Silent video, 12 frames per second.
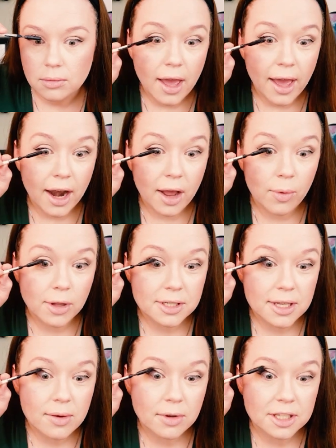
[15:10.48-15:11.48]
And I will
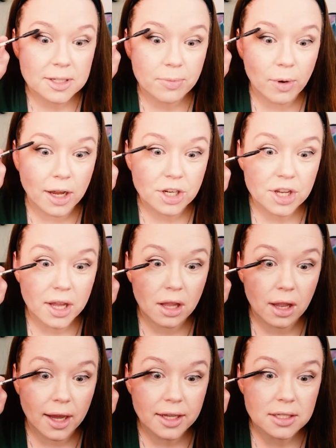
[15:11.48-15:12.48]
say with this brush, it
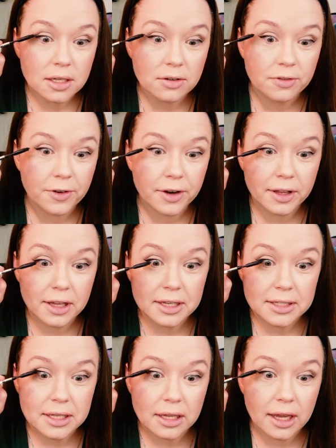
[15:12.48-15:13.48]
glides on fairly
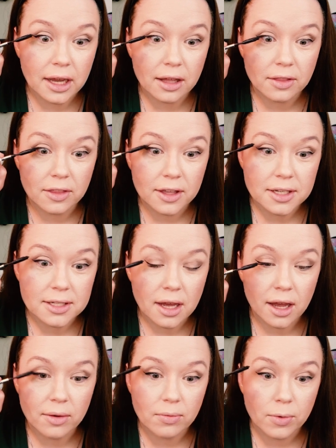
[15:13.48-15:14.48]
easy. Like this,
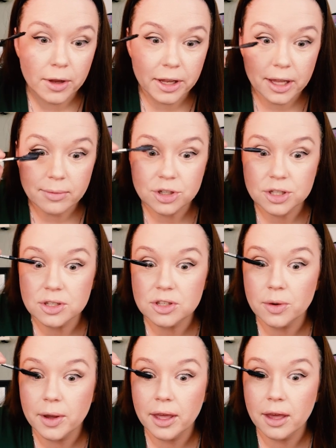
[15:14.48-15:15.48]
I really am just
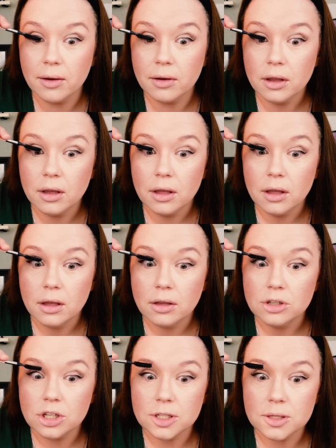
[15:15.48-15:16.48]
doing it
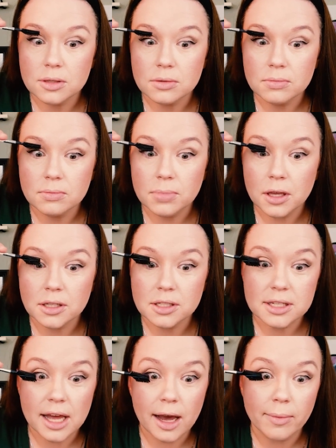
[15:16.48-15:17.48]
just because
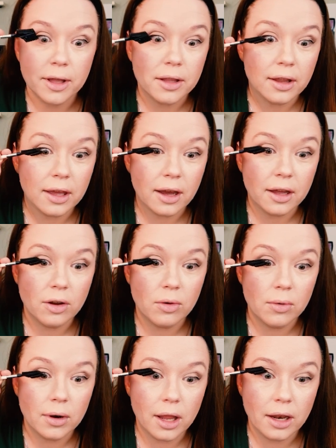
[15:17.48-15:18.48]
it's habit. Like I
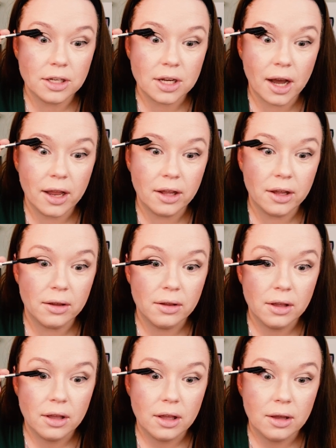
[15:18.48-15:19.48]
don't, and to kind of
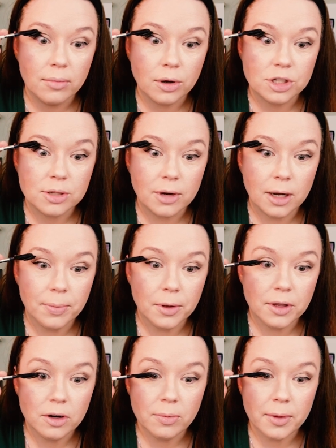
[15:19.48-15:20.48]
push them up a
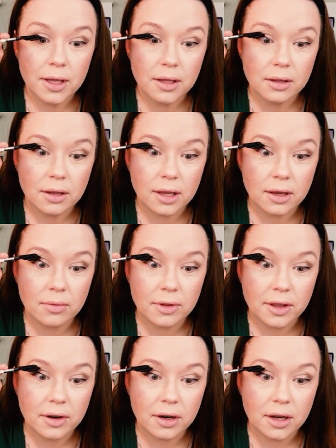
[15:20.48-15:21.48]
little bit, like
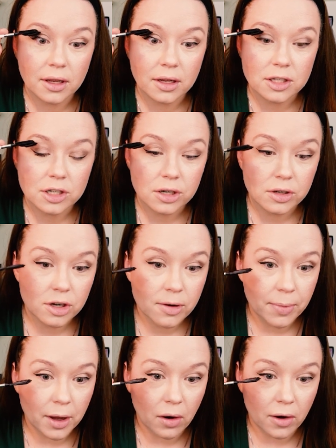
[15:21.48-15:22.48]
without an eyelash curler.
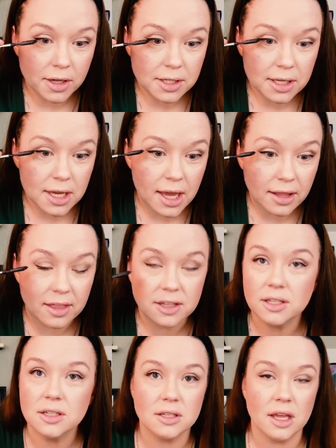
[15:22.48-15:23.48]
But honestly,
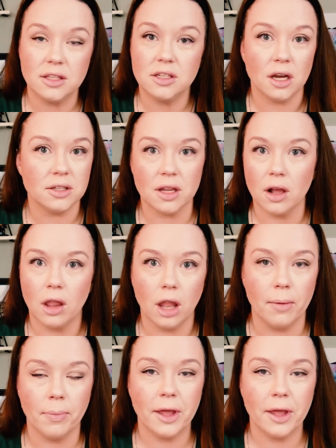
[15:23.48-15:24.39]
it doesn't clump.